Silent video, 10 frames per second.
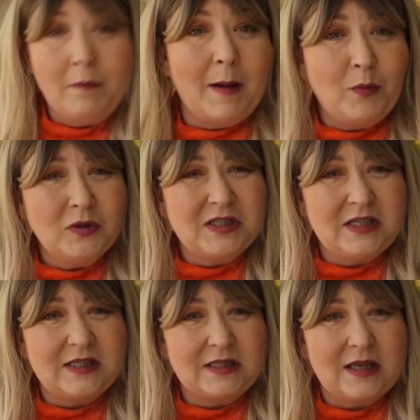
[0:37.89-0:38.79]
my
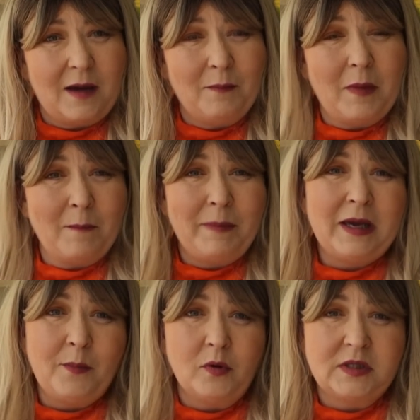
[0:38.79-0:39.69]
bust is, I'm, I'm
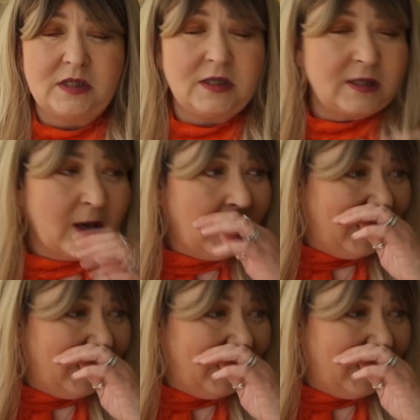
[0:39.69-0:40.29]
bigger busted,